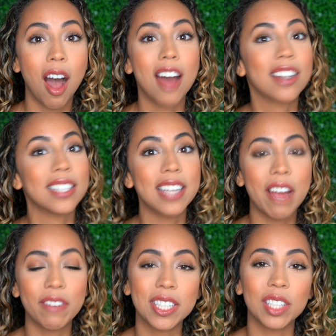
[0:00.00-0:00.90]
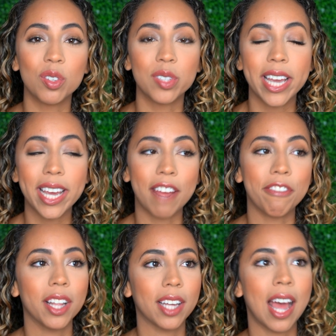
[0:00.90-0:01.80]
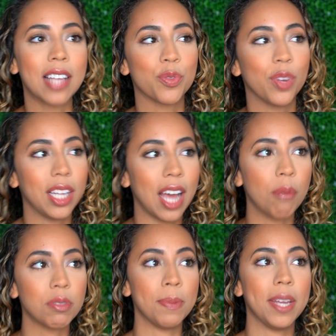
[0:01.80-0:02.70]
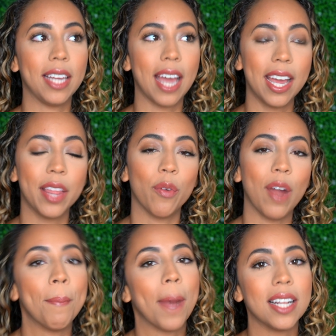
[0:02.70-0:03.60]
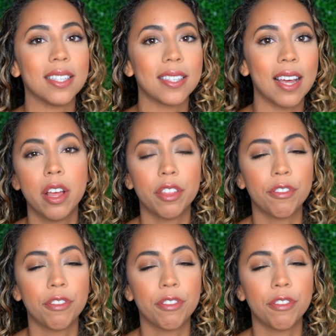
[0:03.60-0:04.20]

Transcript: honestly every single day, and I feel like it has really helped me get in the right mindset.